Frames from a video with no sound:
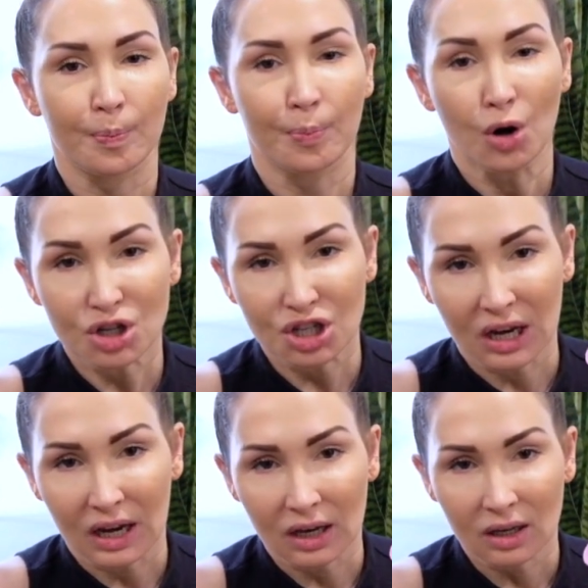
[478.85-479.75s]

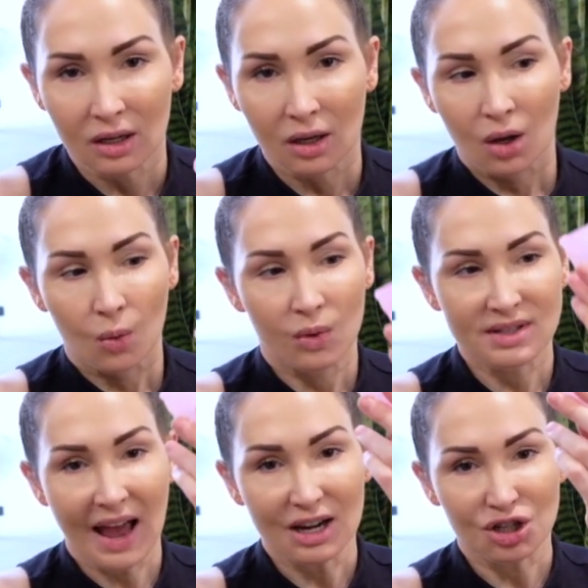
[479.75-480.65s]
pushing was
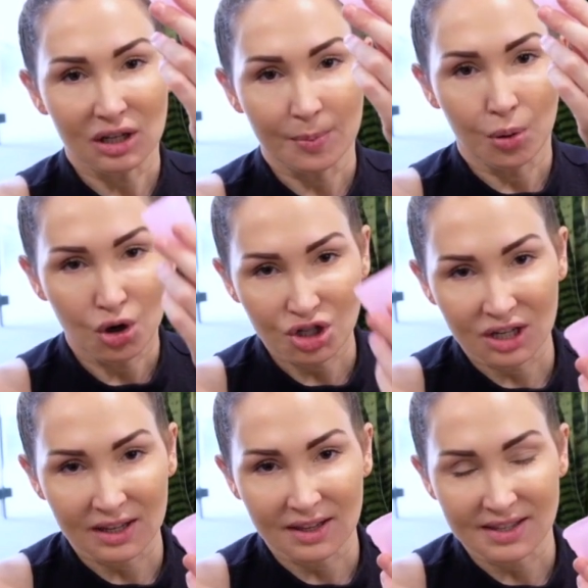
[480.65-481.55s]
actually
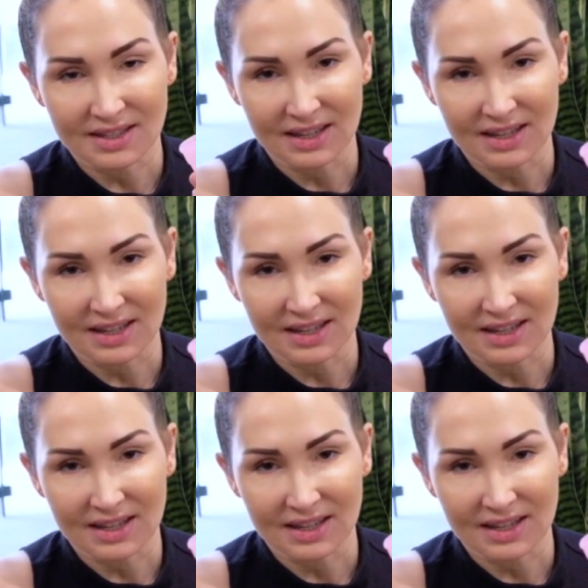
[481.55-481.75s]
pushing this